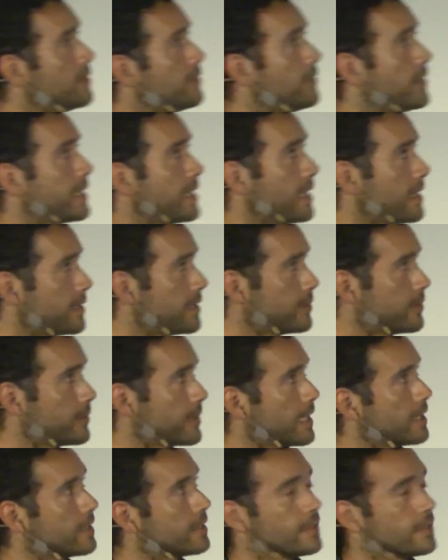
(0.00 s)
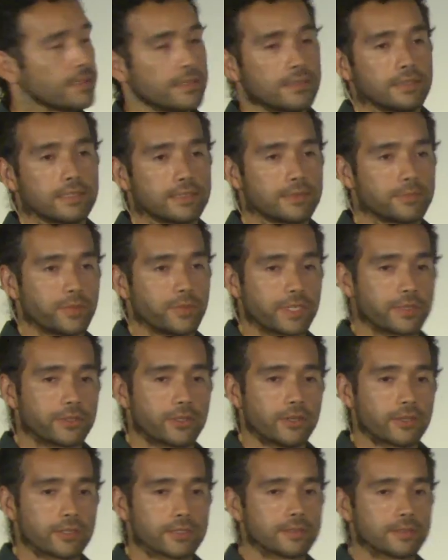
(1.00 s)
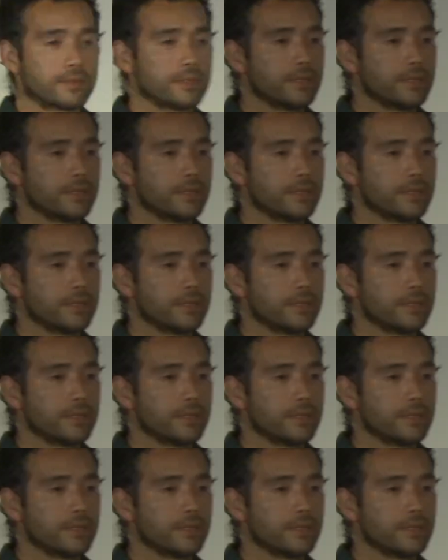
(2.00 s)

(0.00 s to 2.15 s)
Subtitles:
Finally, you get this big dog